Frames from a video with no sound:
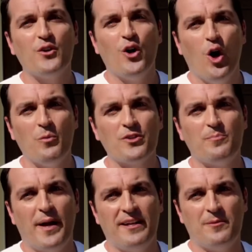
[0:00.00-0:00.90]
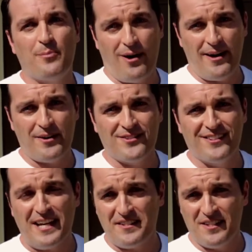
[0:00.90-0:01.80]
your home was painted prior
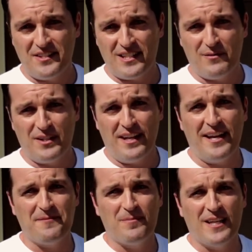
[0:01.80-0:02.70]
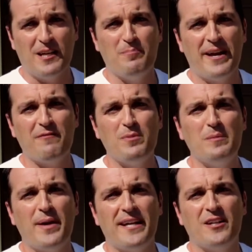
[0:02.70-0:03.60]
to 1978, it may have
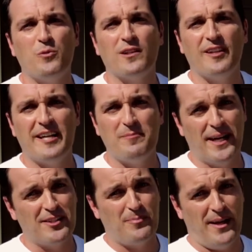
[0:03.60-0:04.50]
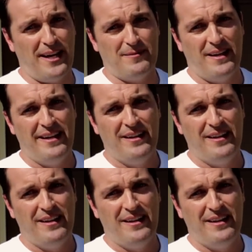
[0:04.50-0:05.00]
been painted with lead-based paint.